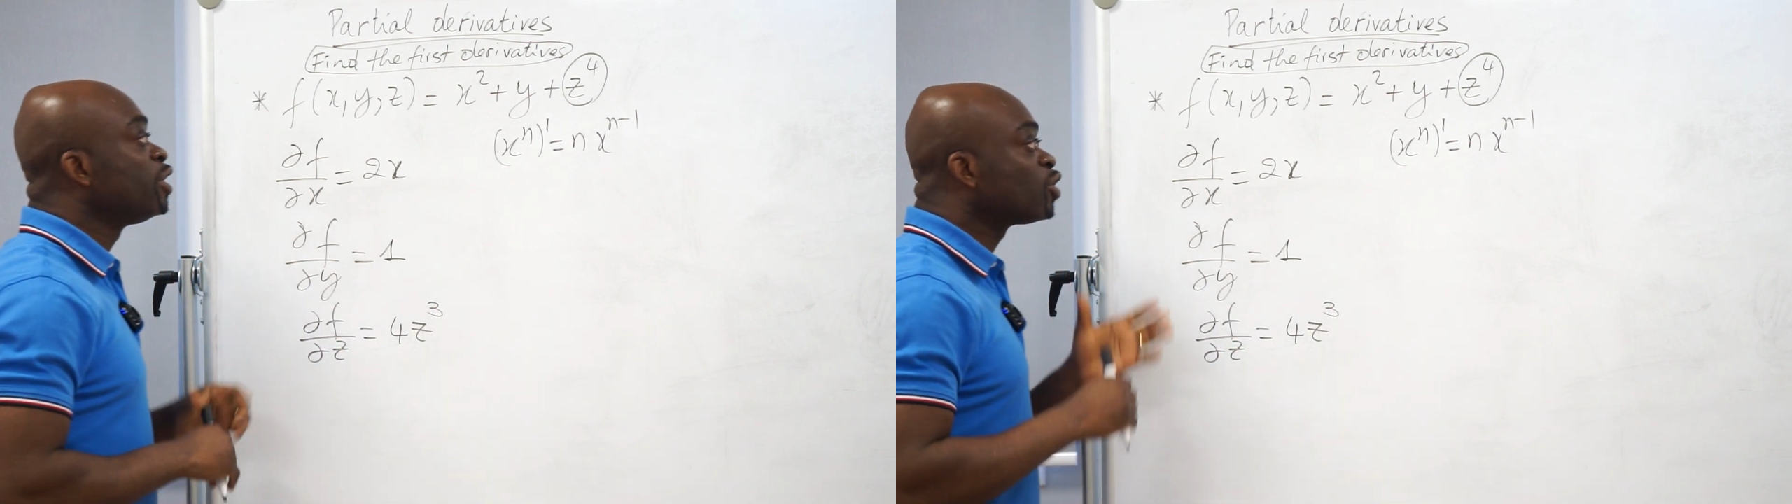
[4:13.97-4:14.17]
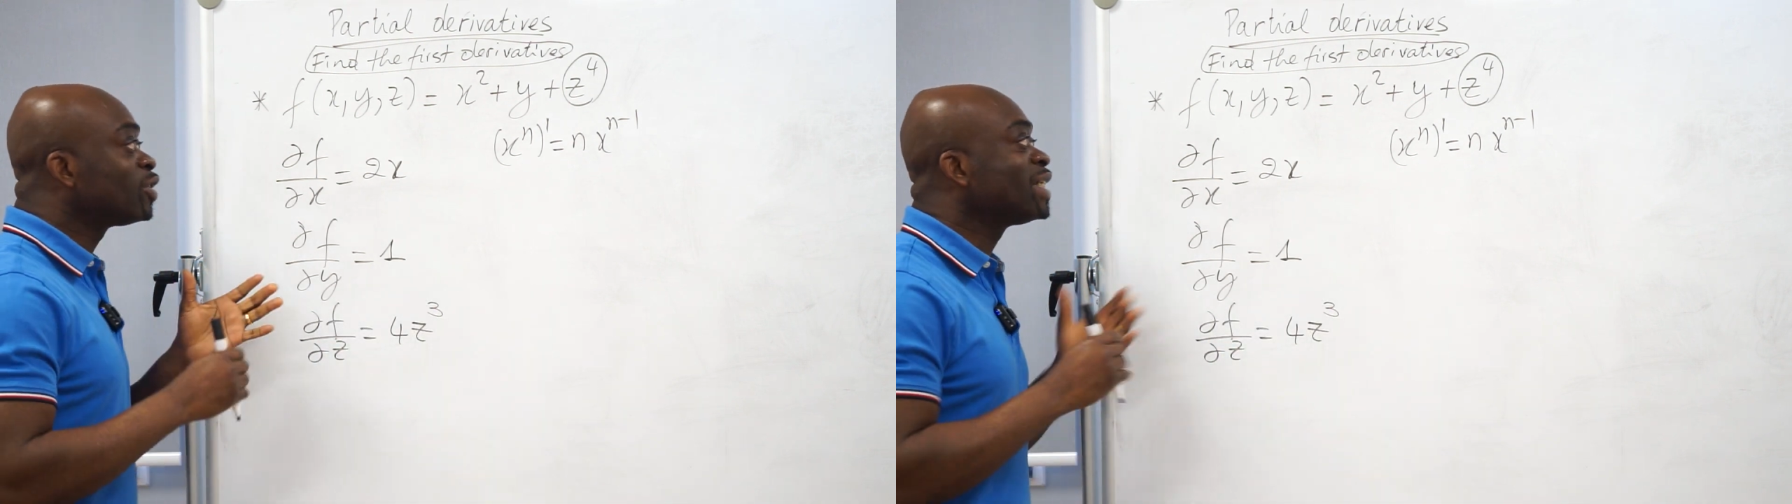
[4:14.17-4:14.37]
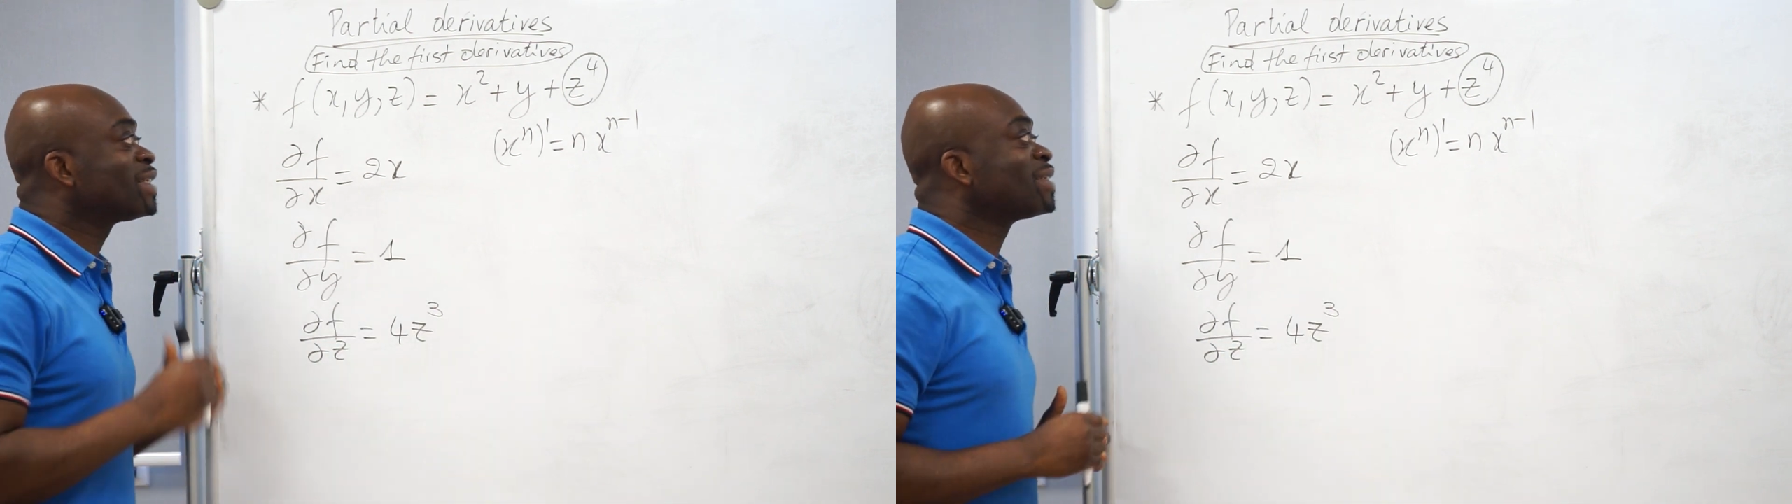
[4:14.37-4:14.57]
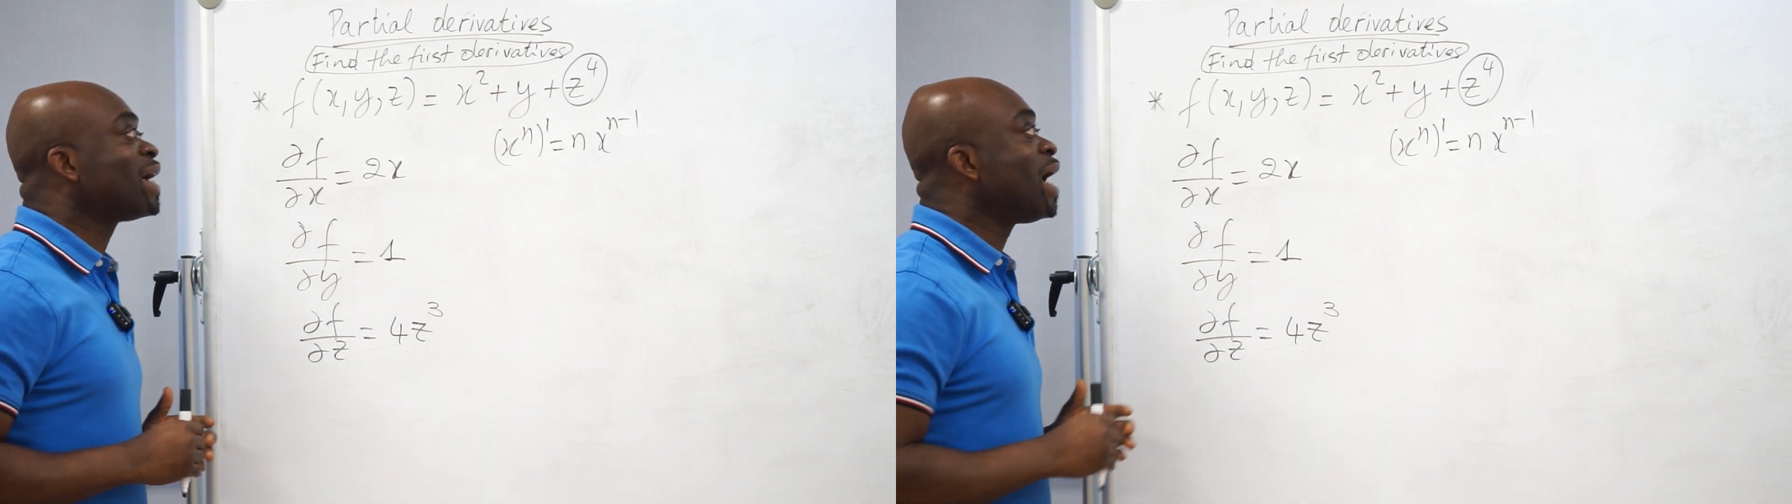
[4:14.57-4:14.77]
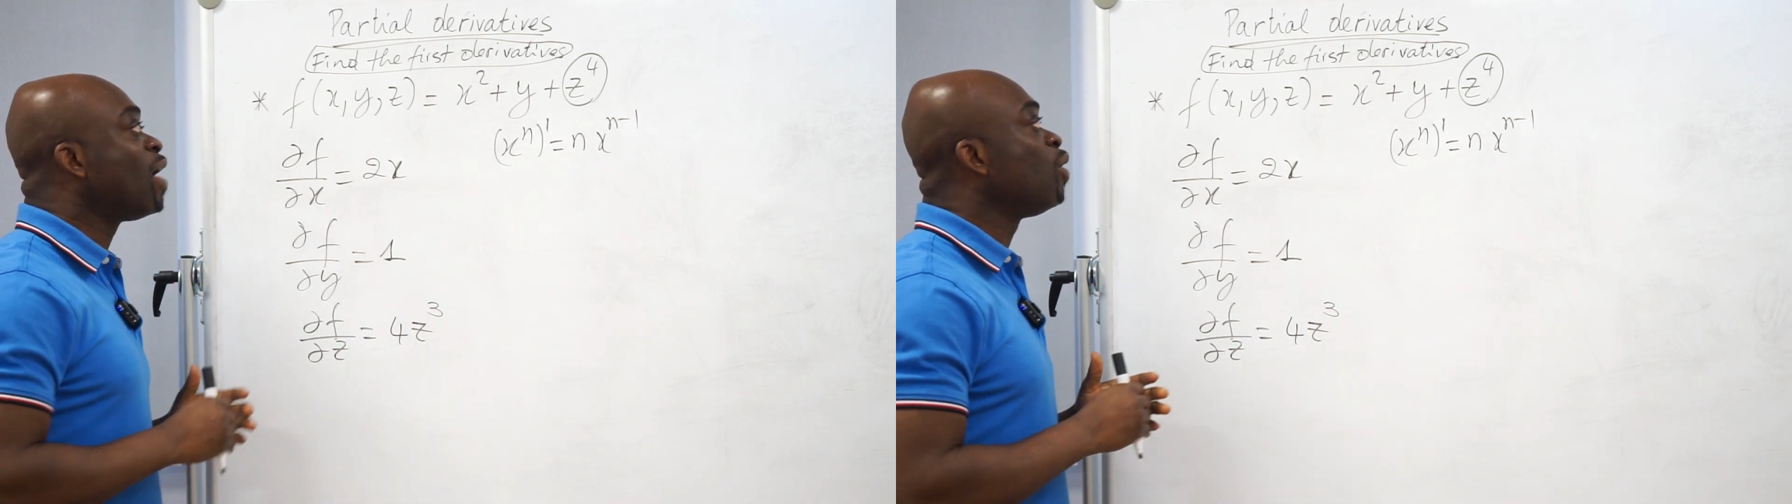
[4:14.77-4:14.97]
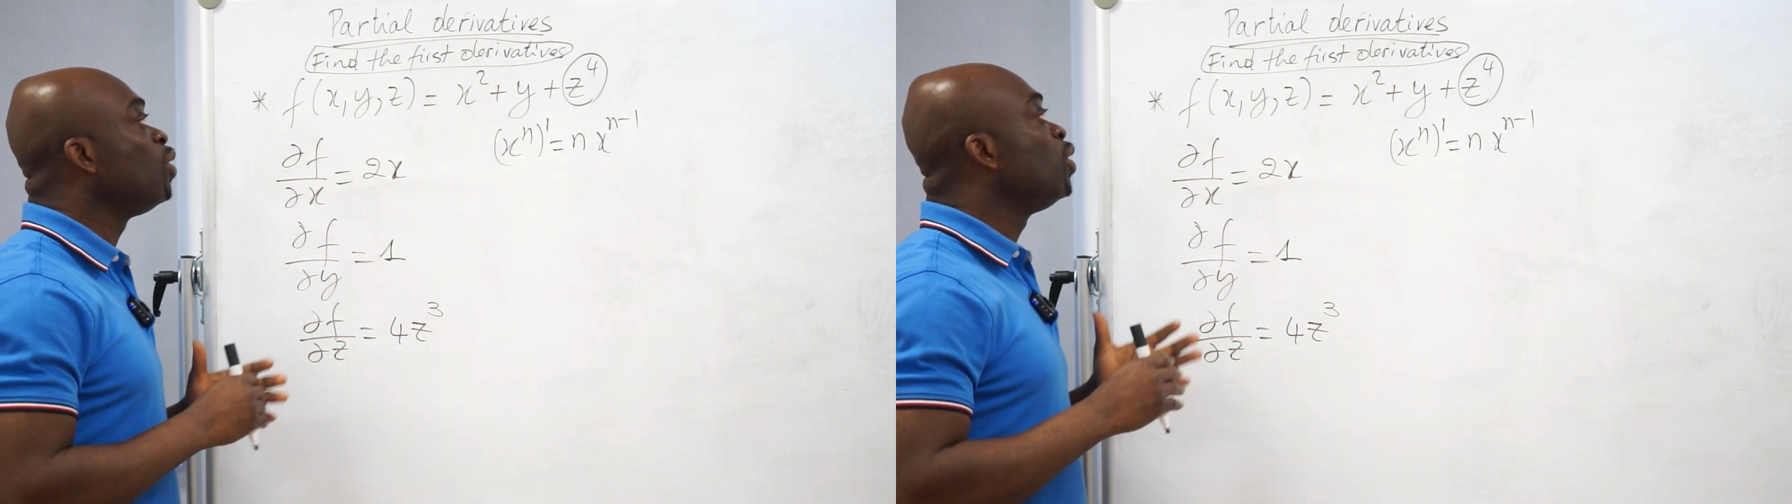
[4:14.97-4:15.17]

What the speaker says: So this is how